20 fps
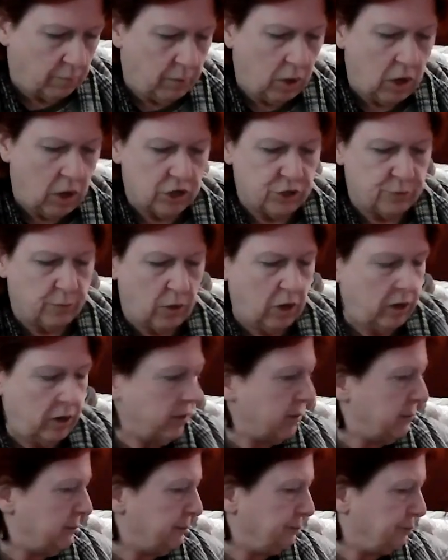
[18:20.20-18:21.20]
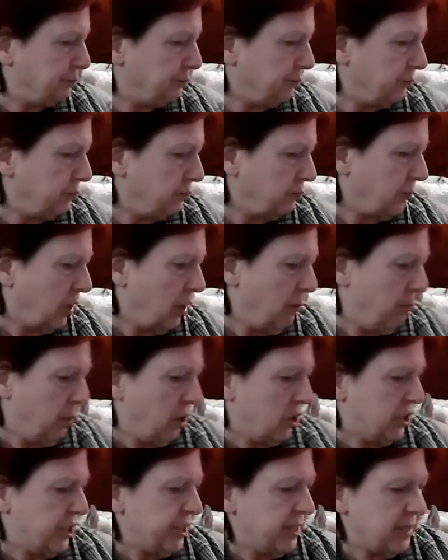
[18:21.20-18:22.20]
Poshmark
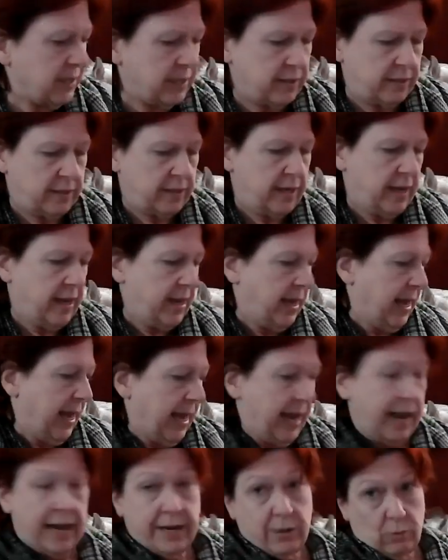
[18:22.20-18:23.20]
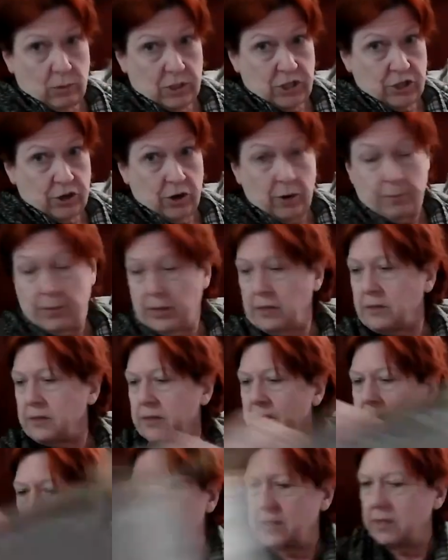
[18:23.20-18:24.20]
purchase, and it was
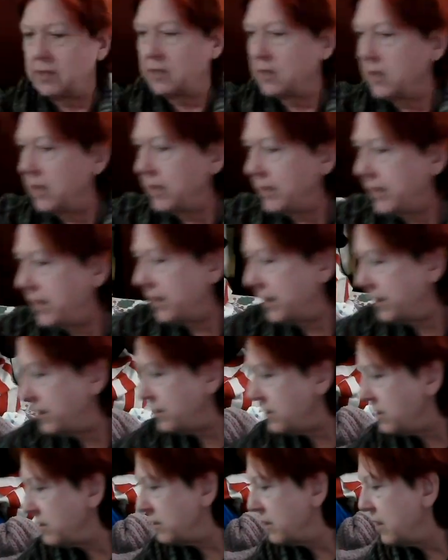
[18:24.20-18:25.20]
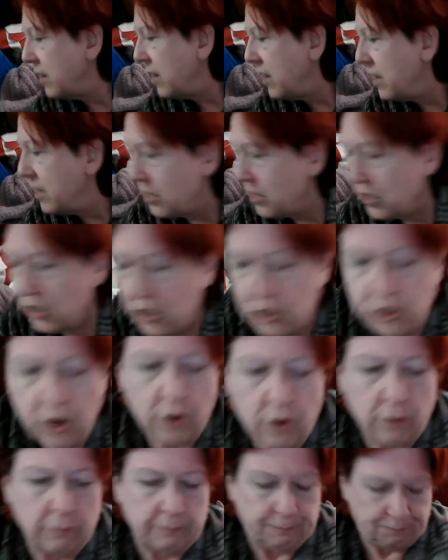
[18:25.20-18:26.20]
Starbucks again.
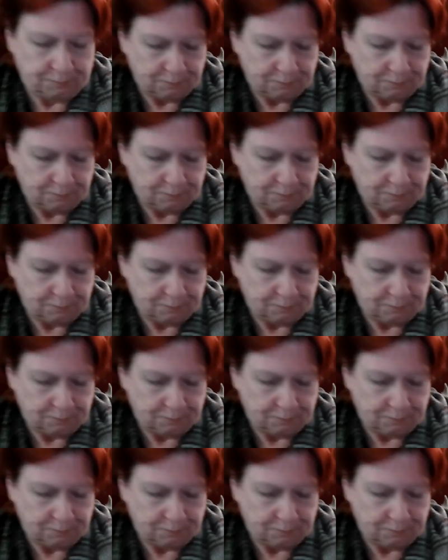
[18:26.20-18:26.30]
So